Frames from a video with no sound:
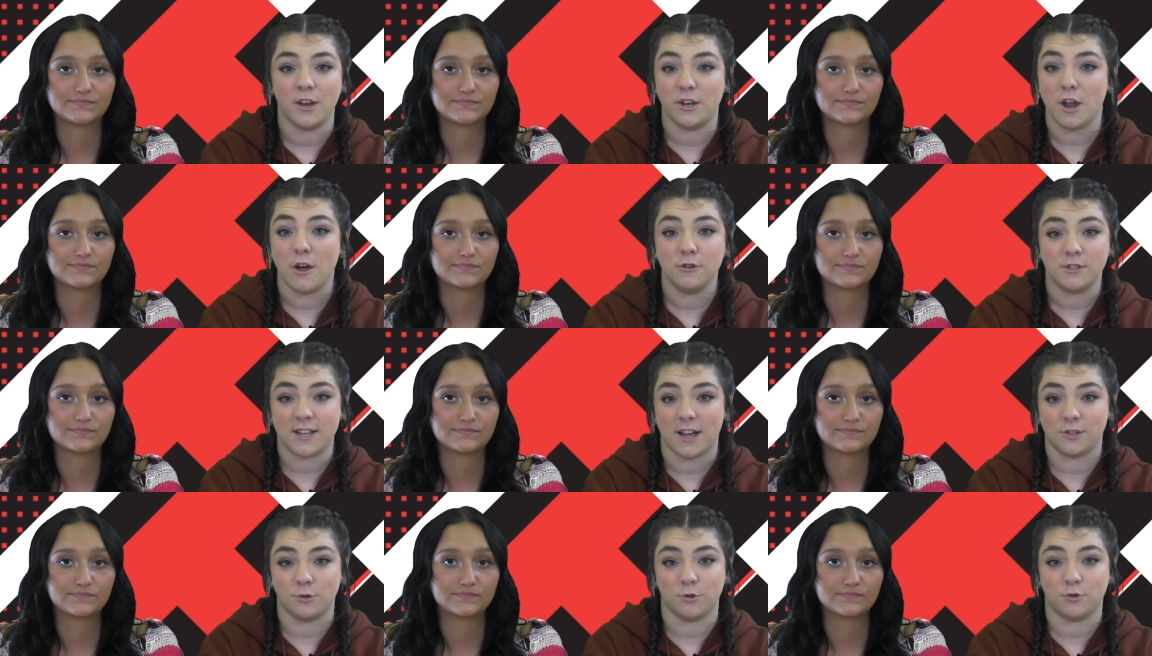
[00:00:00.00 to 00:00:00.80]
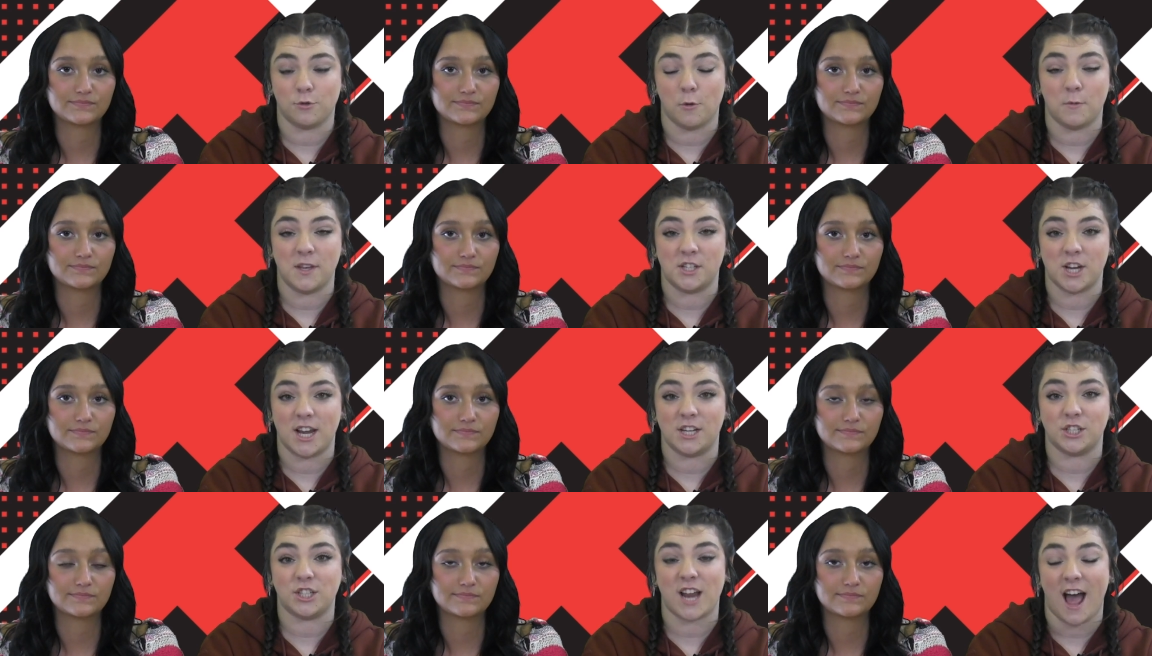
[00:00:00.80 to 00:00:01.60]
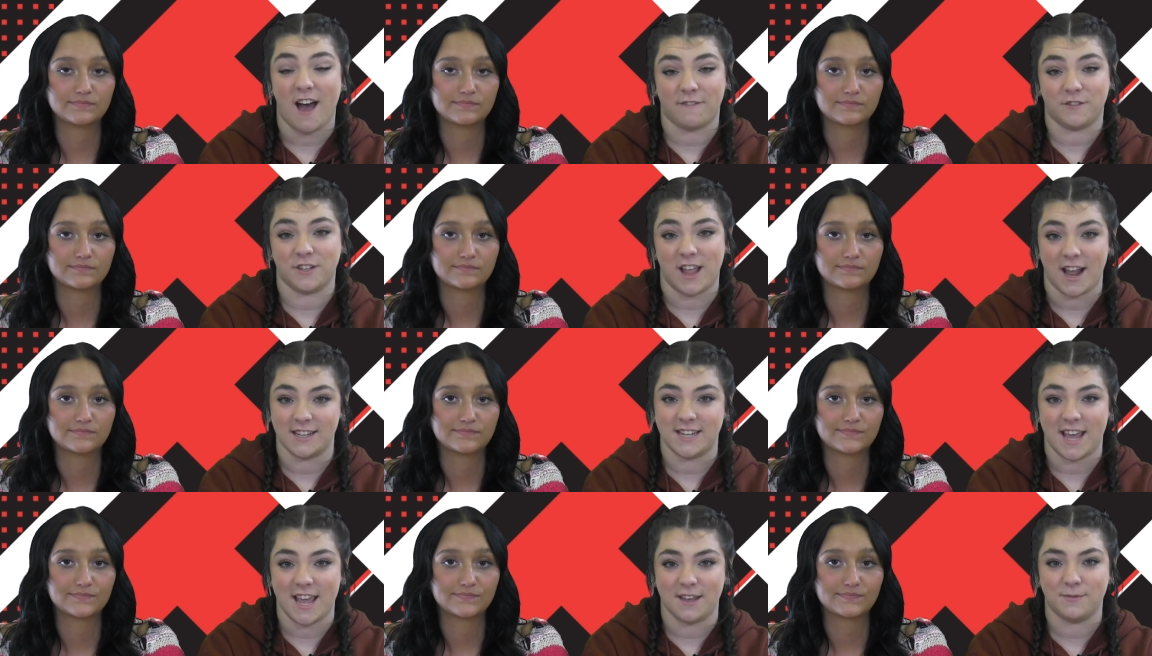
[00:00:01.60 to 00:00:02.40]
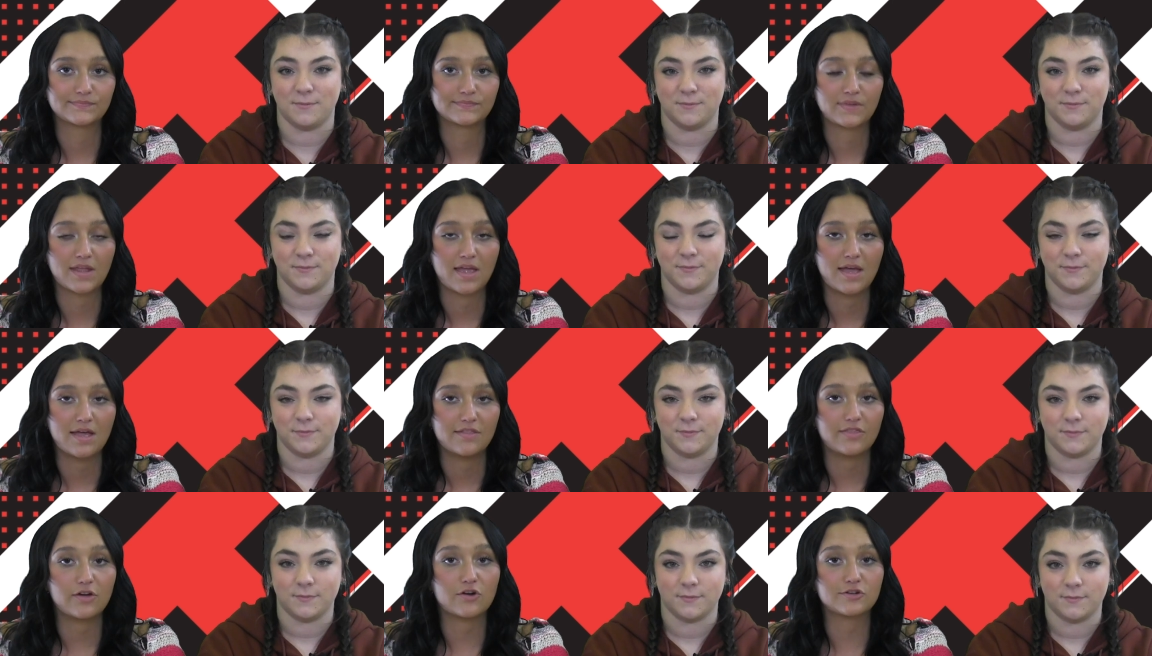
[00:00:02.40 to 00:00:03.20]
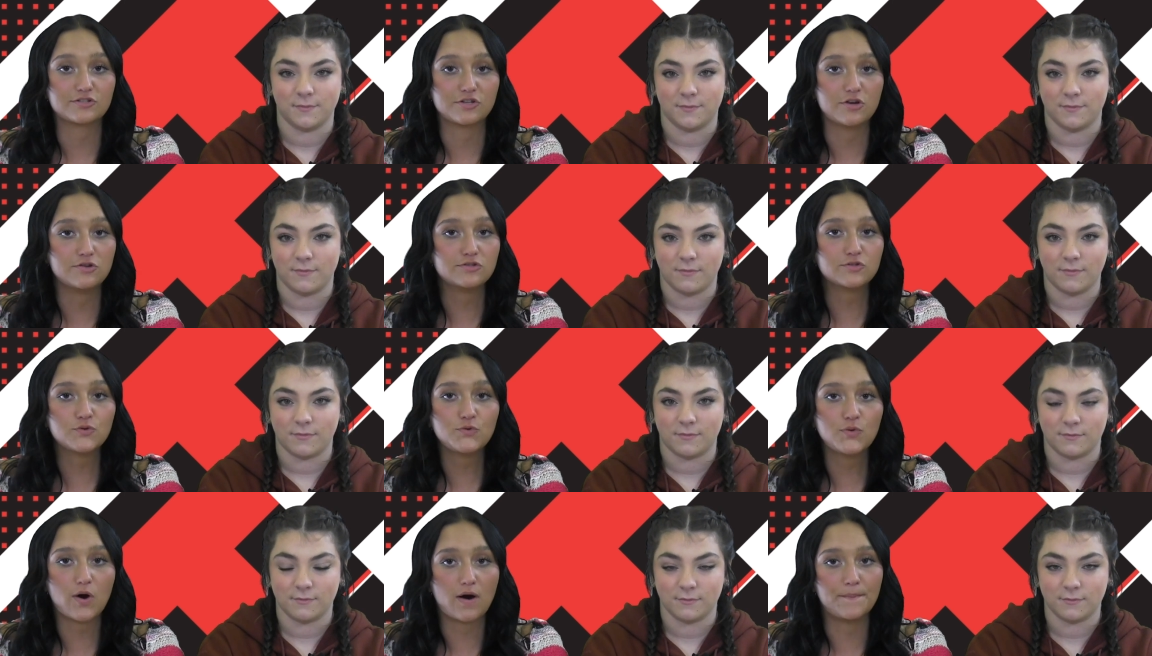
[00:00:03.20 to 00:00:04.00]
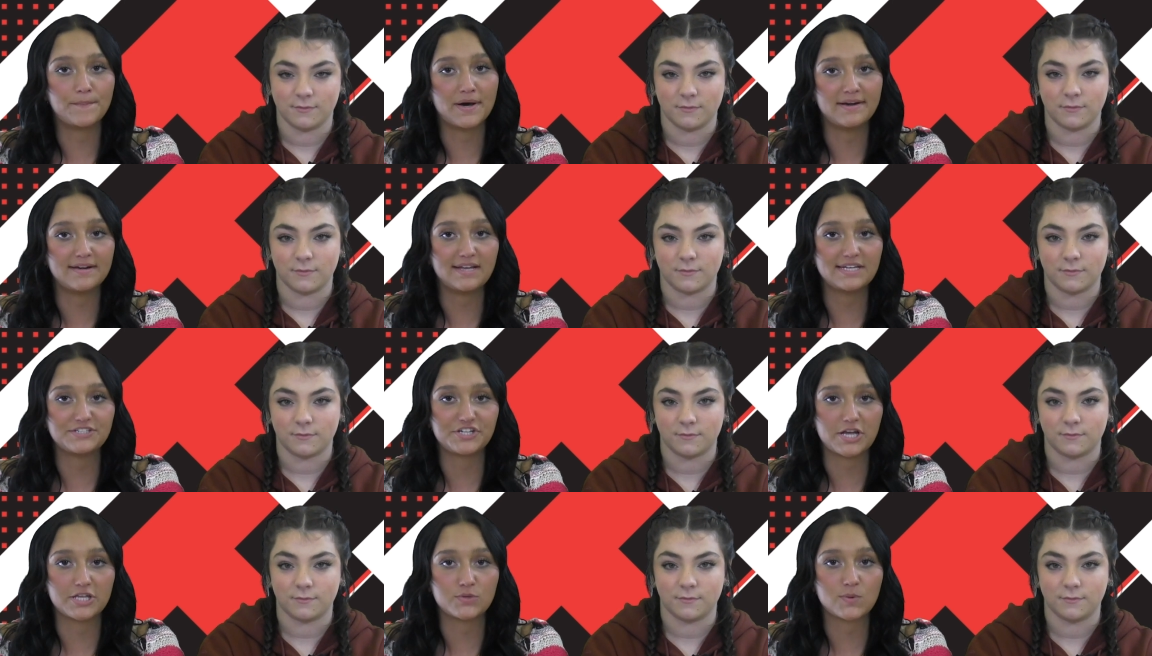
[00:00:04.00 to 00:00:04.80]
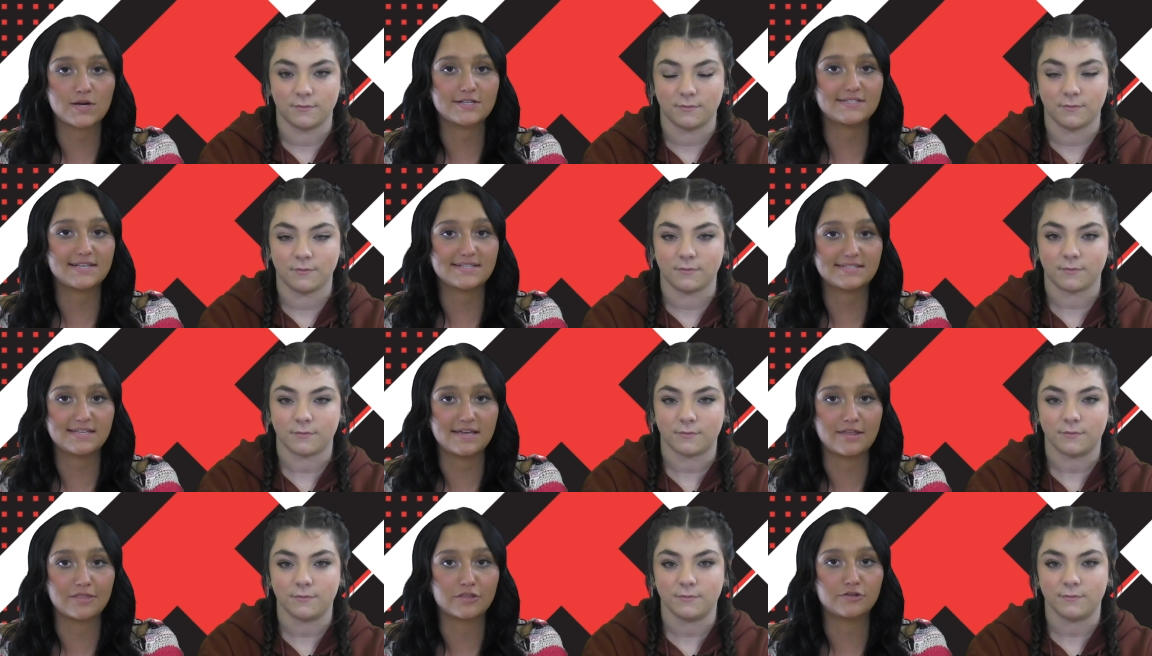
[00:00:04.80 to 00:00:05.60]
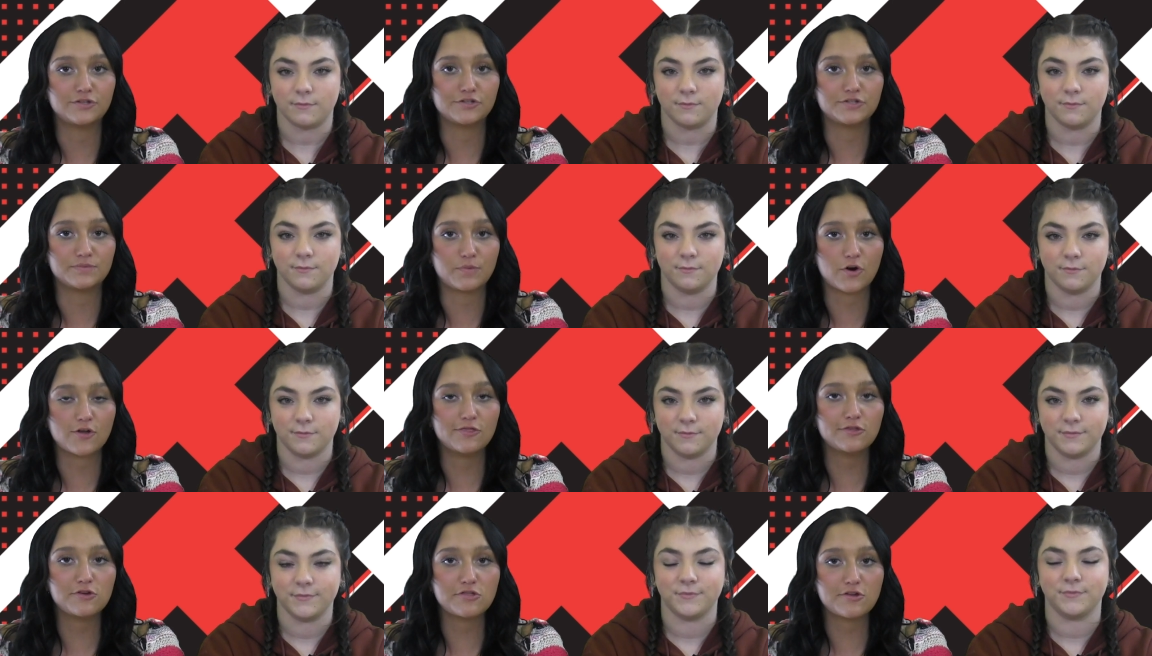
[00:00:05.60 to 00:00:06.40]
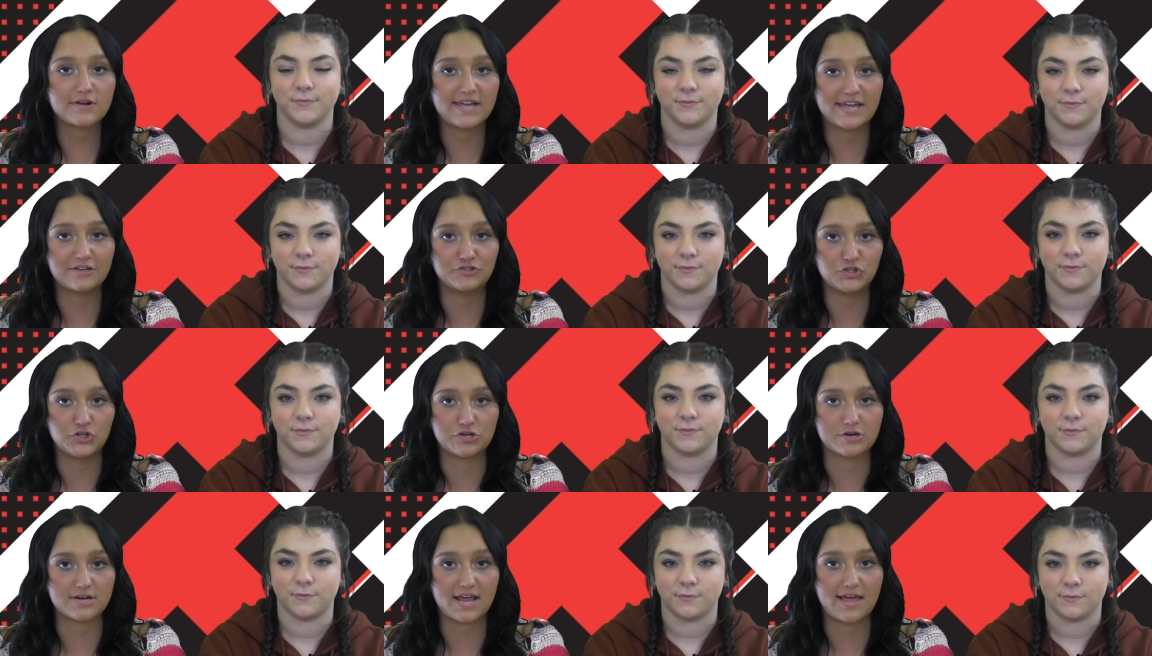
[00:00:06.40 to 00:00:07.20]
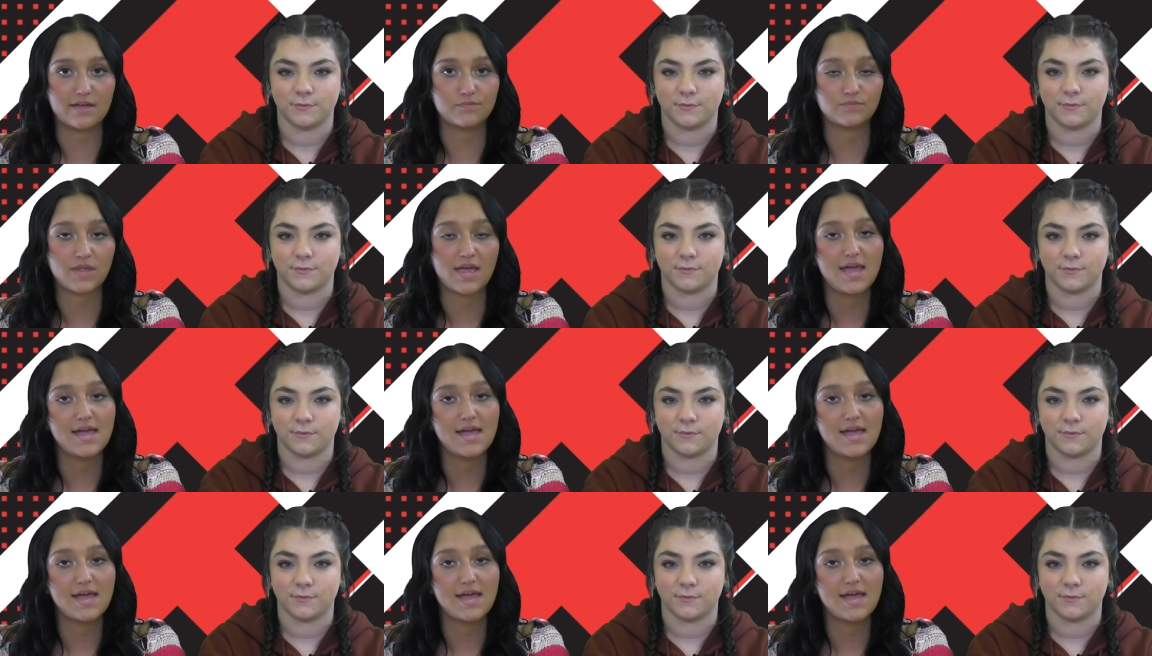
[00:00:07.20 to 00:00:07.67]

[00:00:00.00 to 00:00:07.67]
Speaker 1: No schedules will be changed
Speaker 2: after that date. There is no school on Monday, January 16th due to Martin Luther King Jr. Day.